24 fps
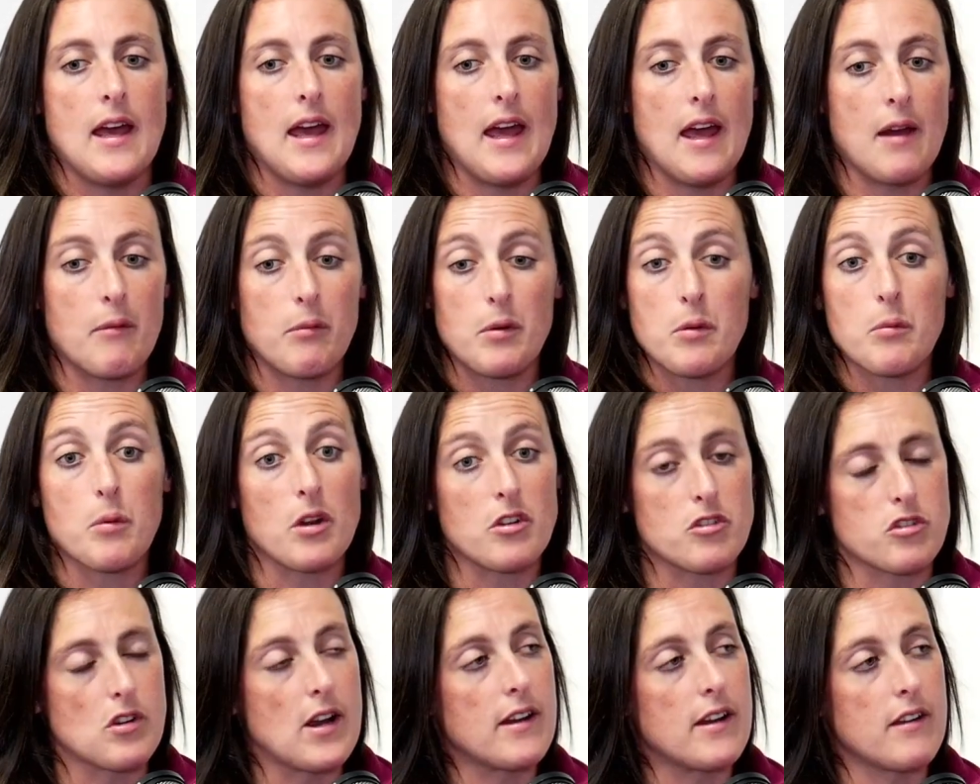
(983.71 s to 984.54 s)
Uh, we
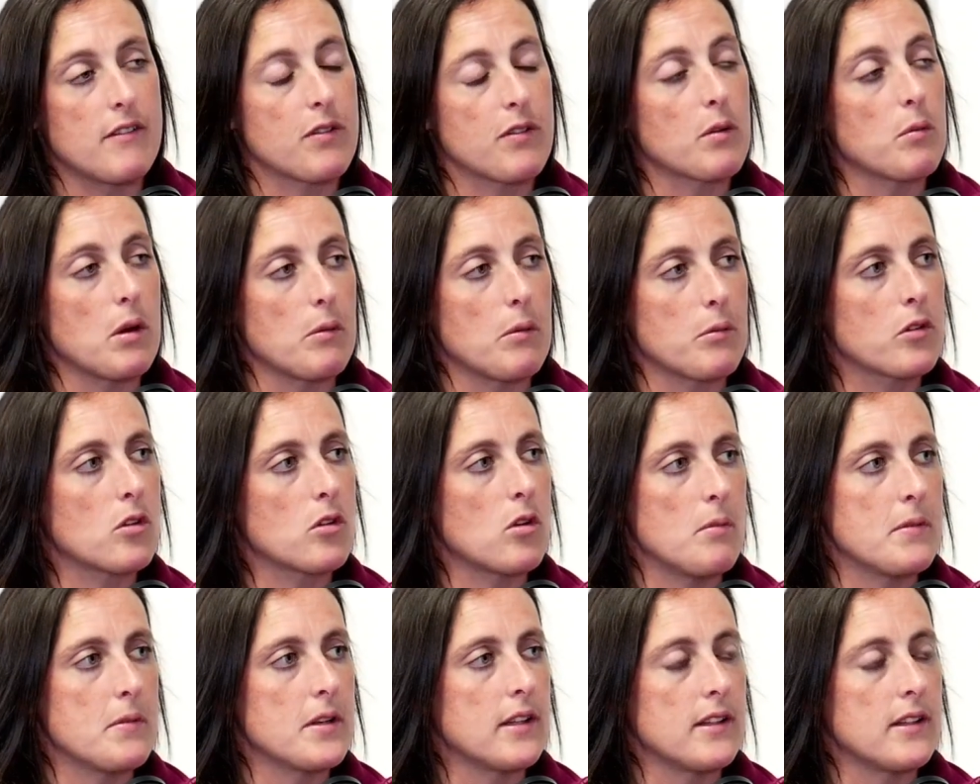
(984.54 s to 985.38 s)
weren't ready for what was
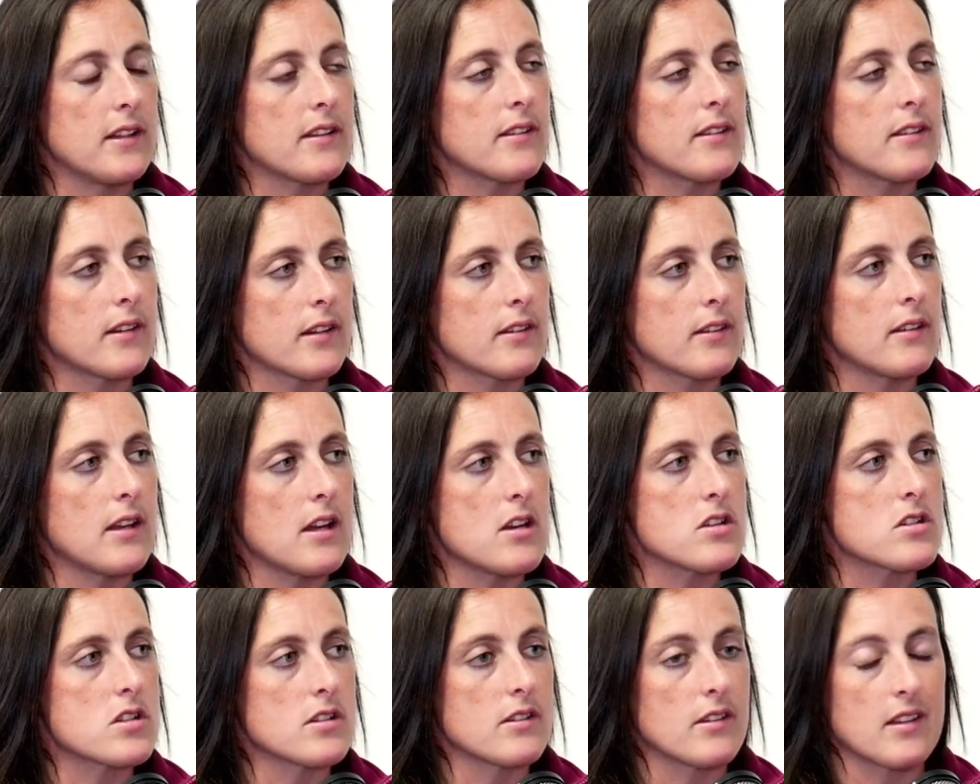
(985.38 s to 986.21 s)
coming in the Six
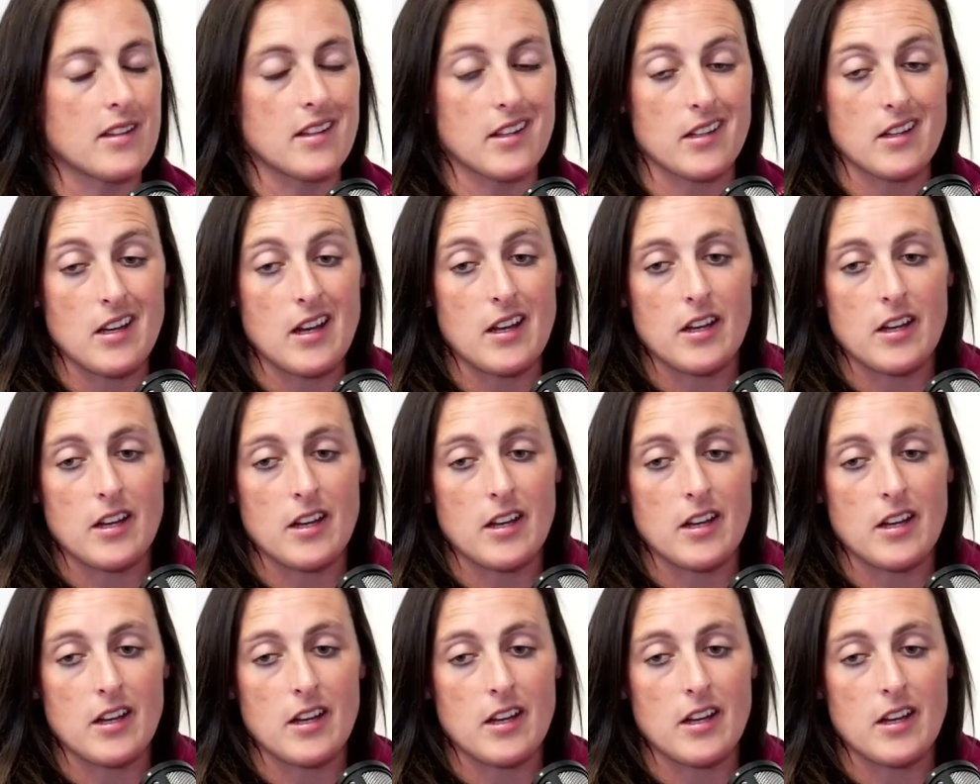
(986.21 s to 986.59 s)
Nations, and they,